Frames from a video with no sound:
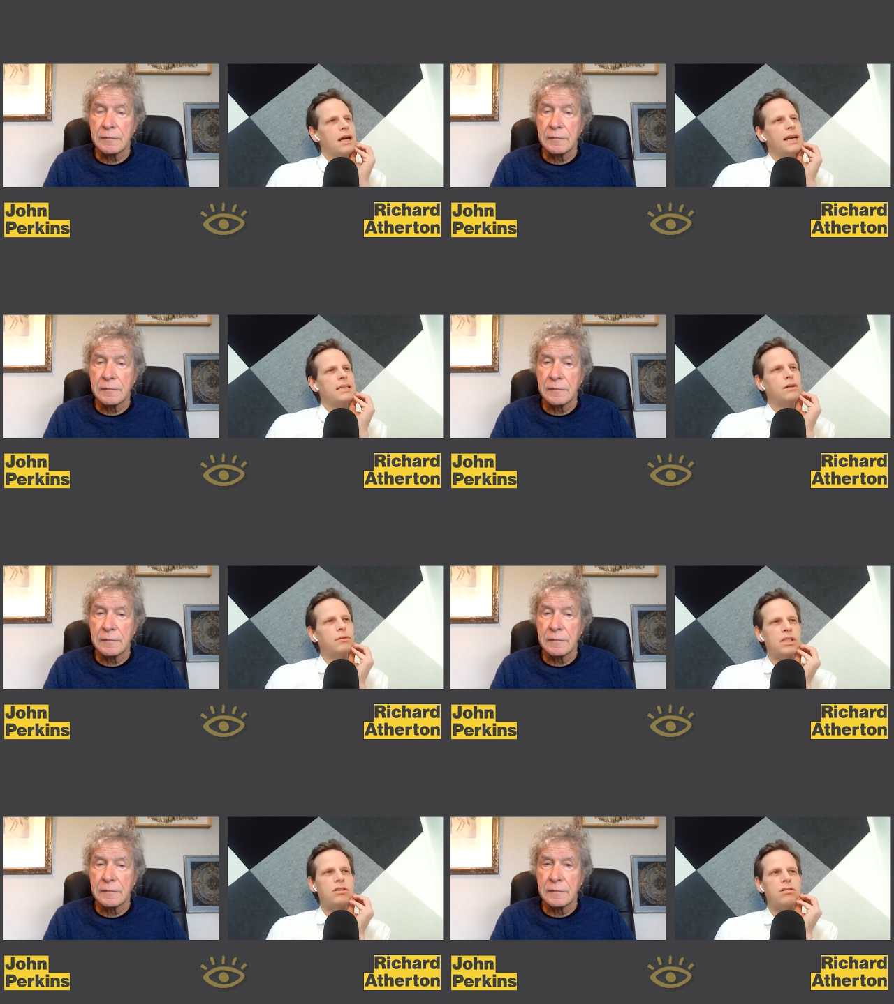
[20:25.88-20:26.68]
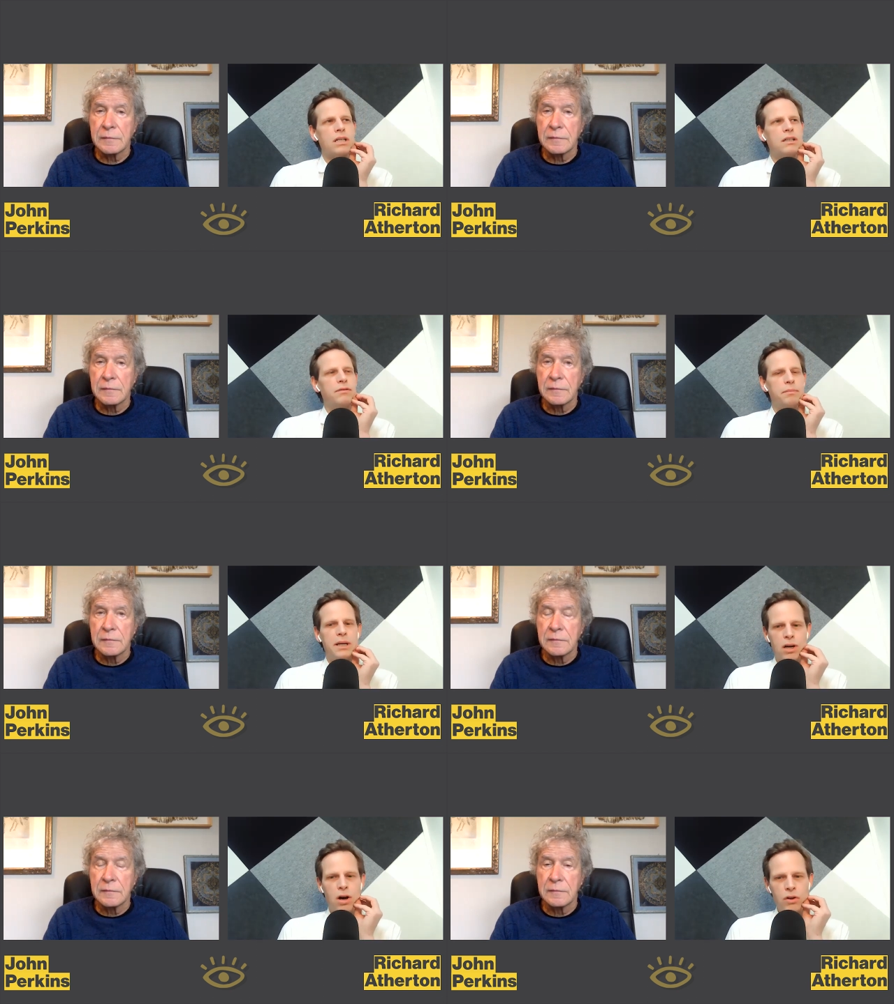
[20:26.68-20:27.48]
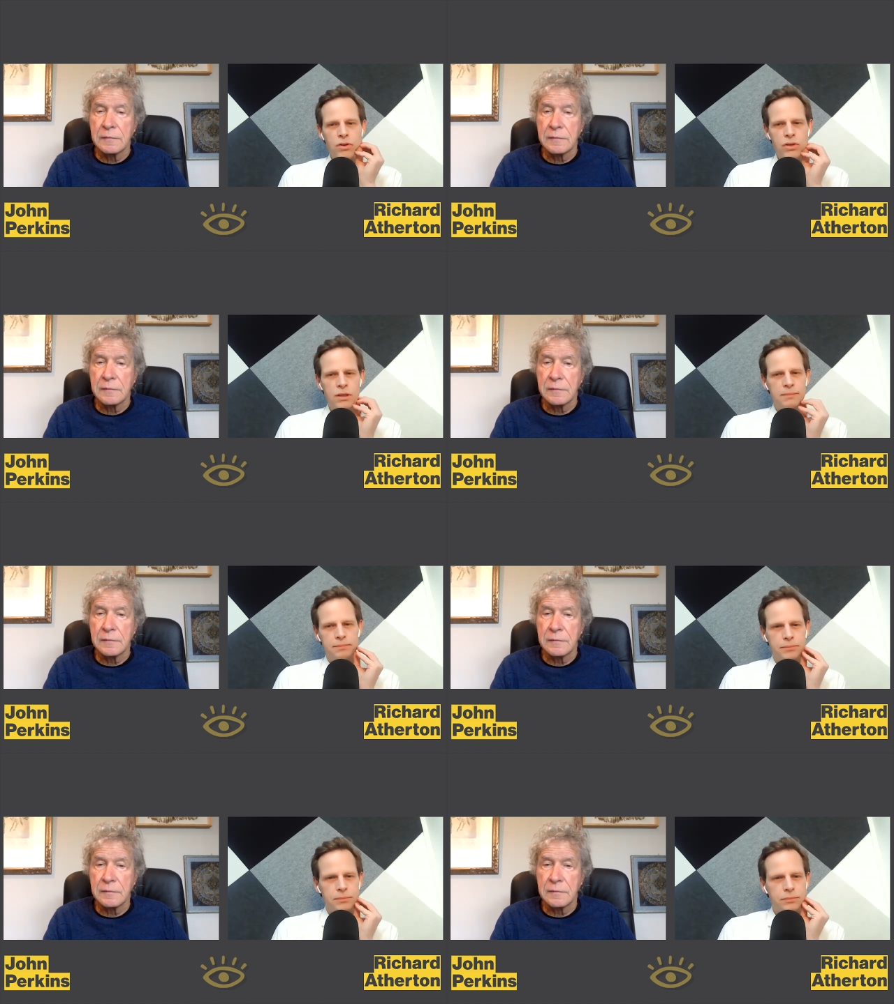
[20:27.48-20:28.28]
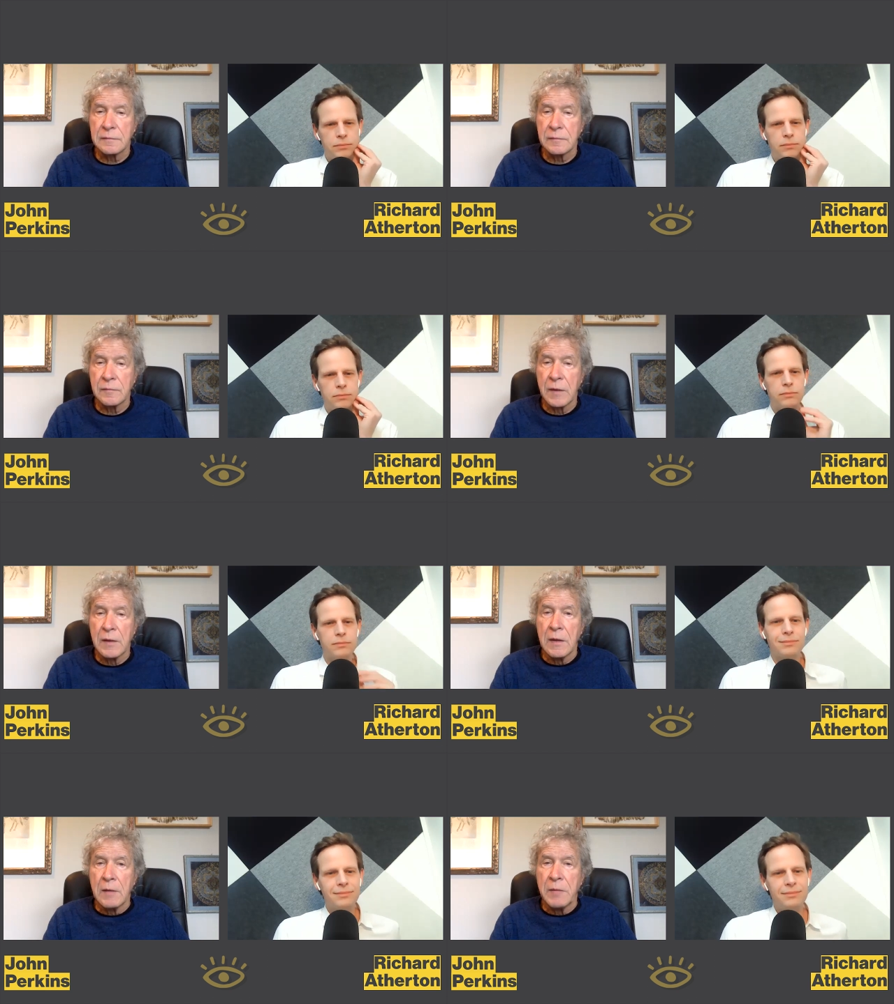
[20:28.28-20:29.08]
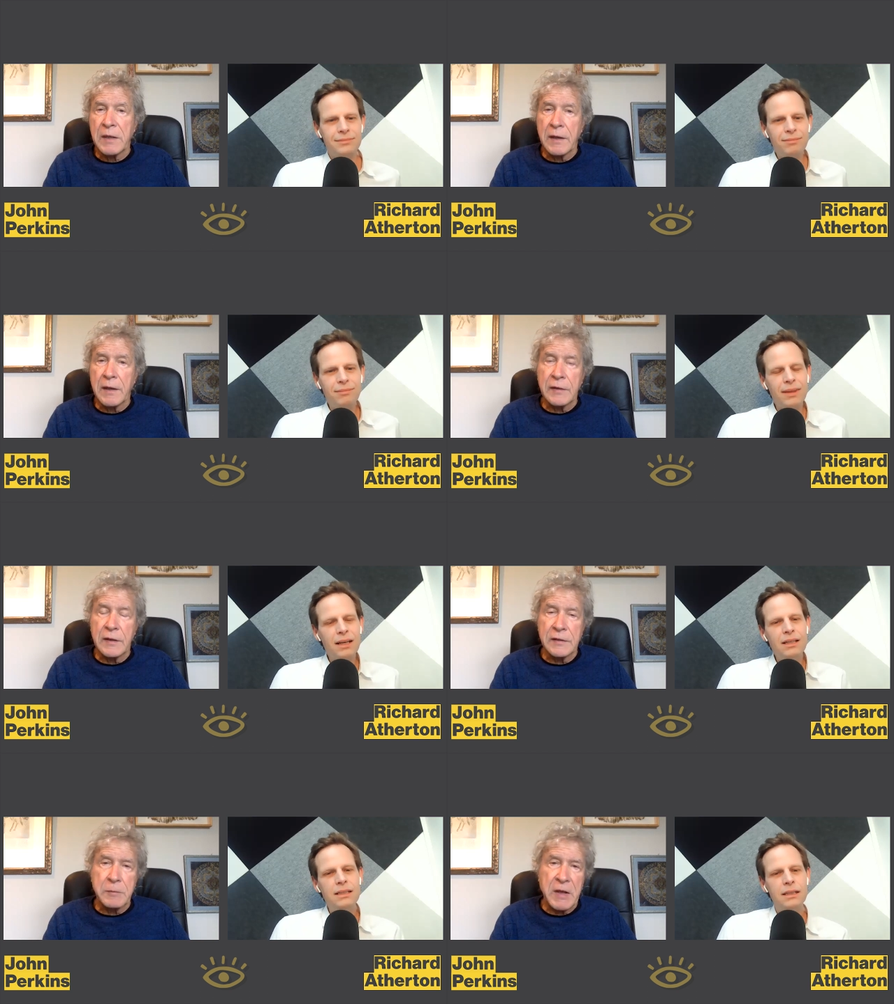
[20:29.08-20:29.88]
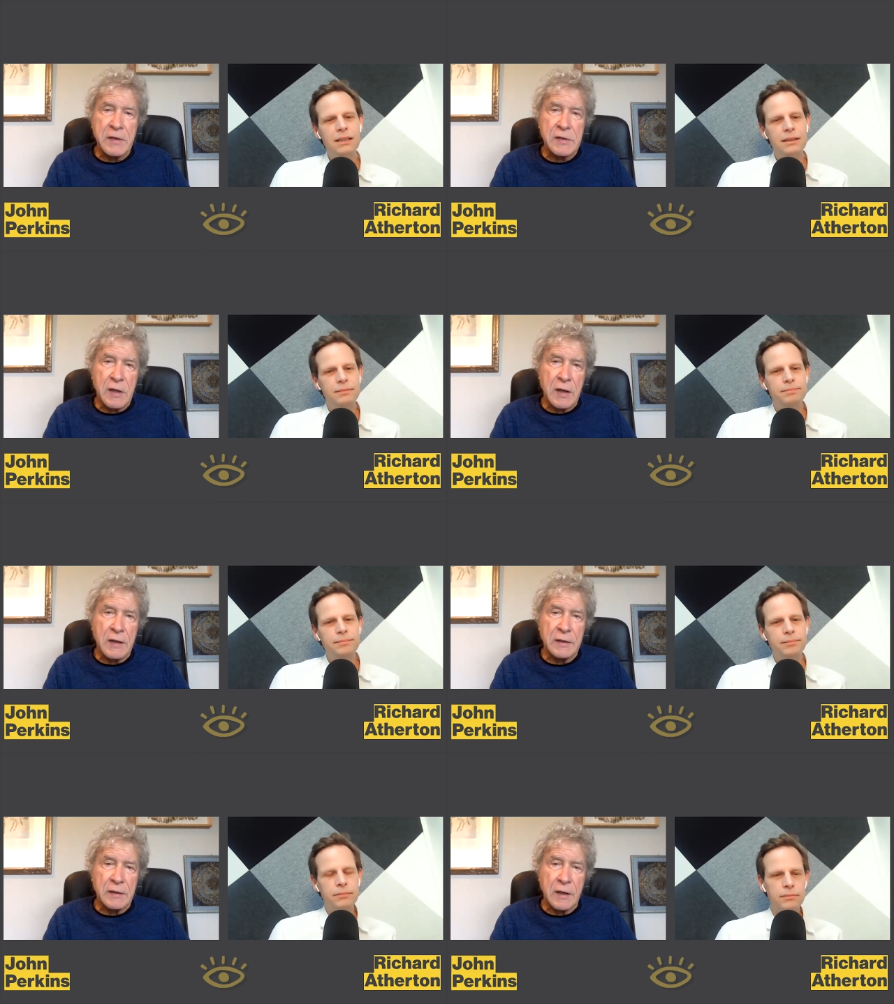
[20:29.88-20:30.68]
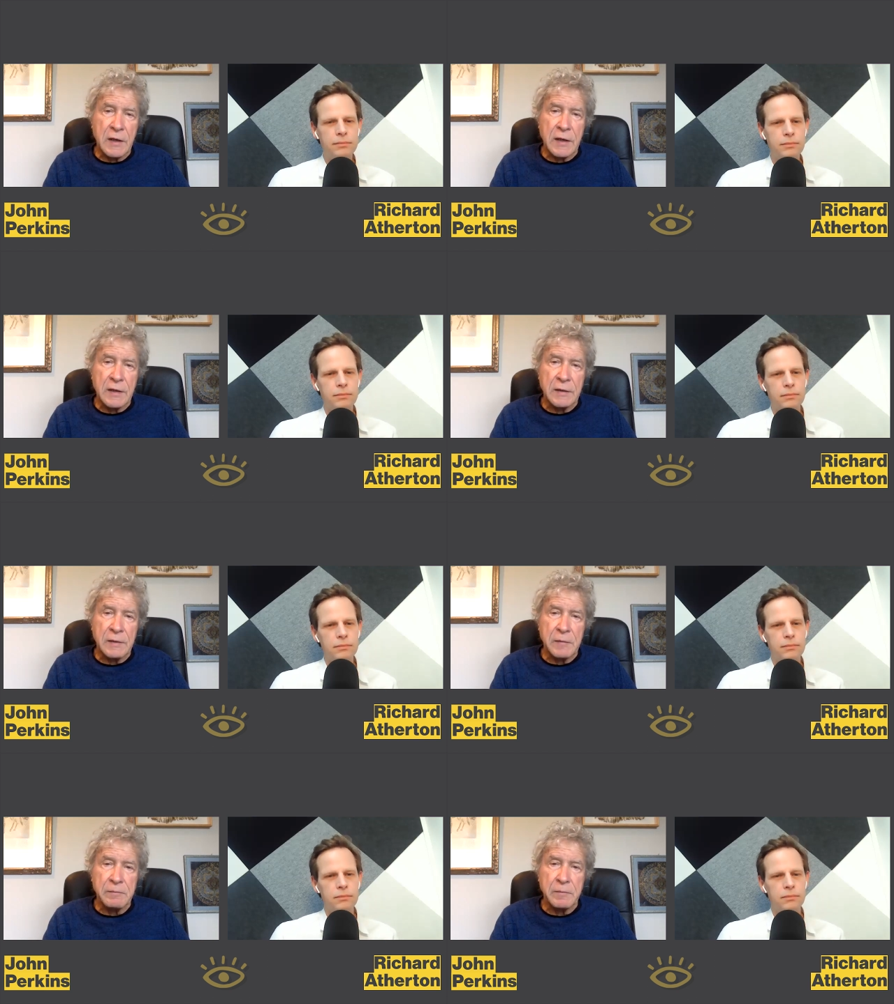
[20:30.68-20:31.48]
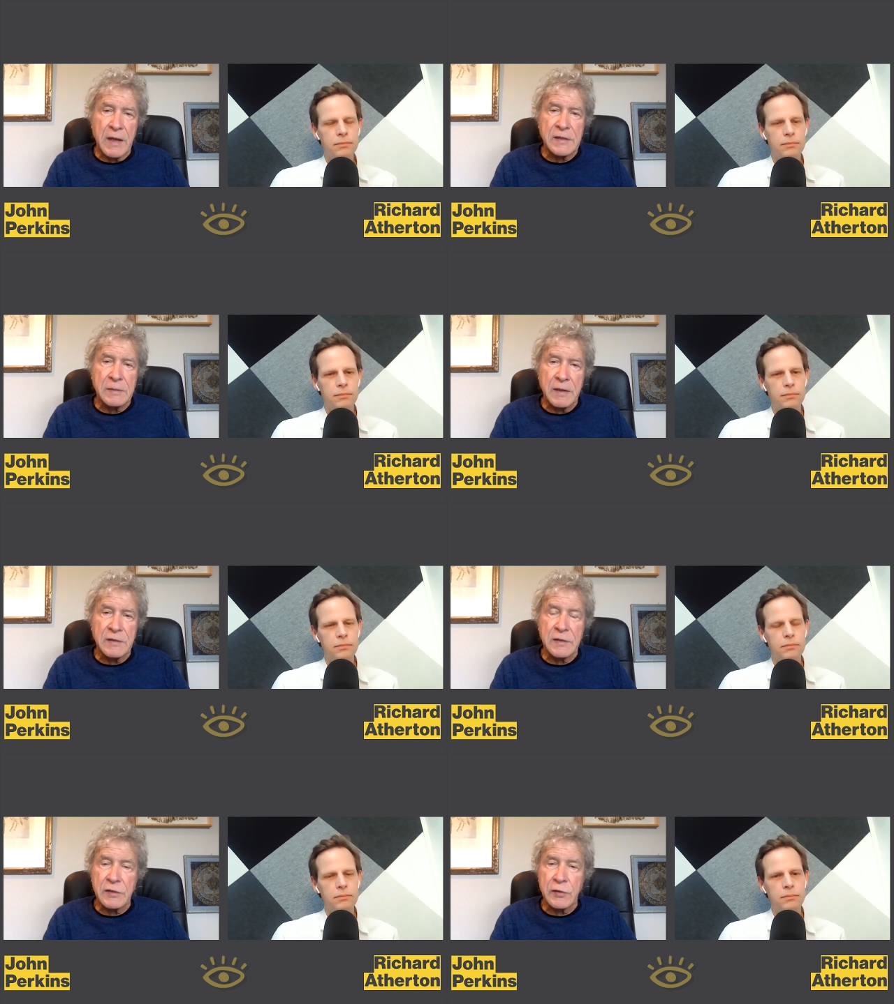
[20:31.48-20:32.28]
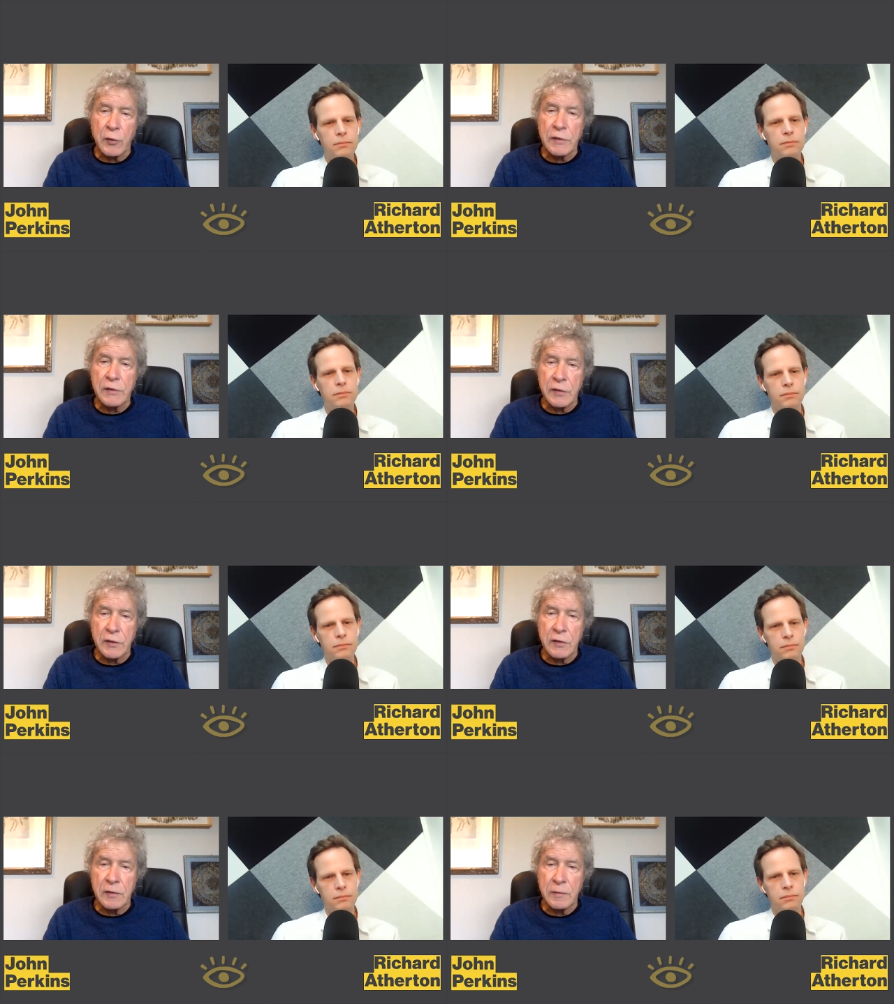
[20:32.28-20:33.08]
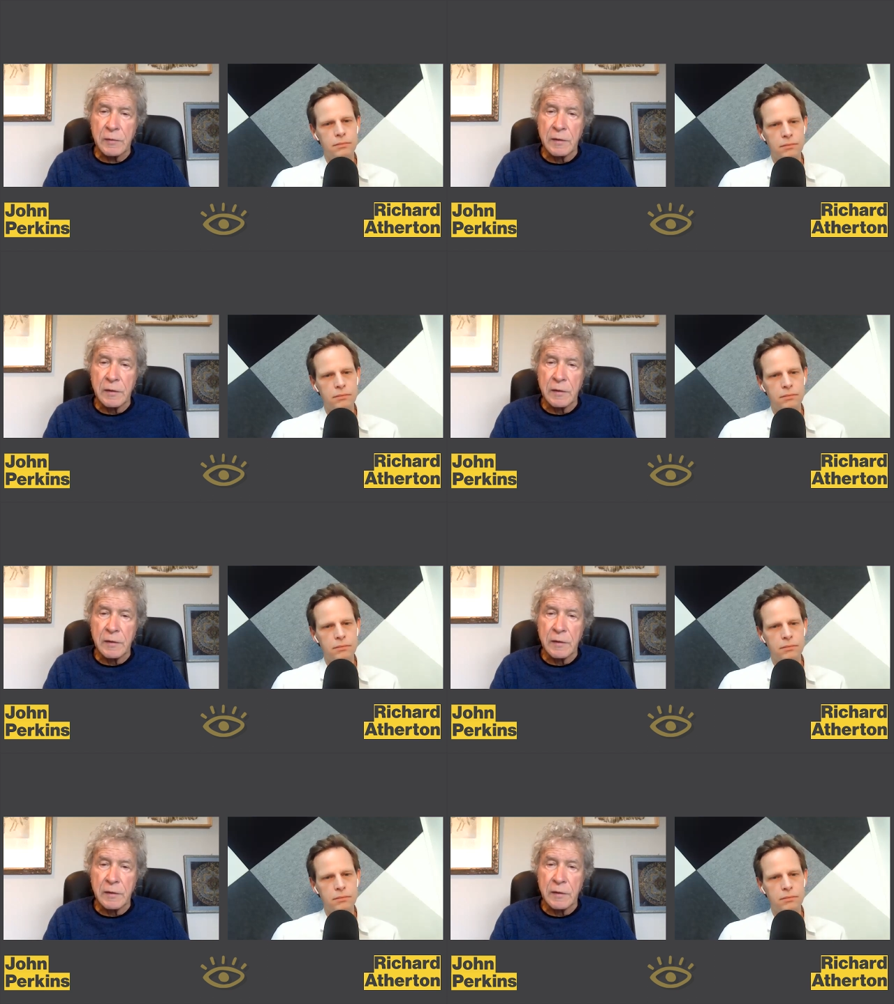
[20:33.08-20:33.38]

Speaker 1: and it's self-destructive because because it's based
Speaker 2: on on maximizing short-term